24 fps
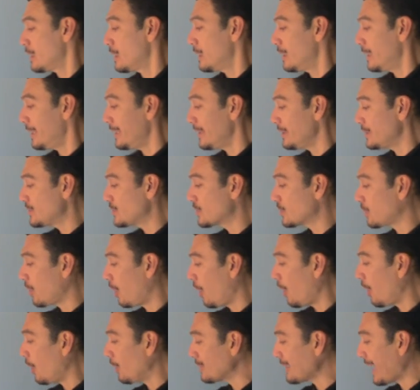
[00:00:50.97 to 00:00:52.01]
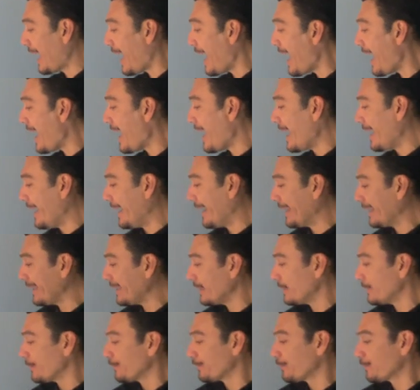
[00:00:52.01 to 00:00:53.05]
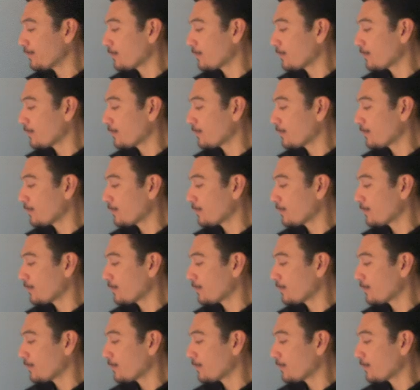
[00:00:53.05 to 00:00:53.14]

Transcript: is called I,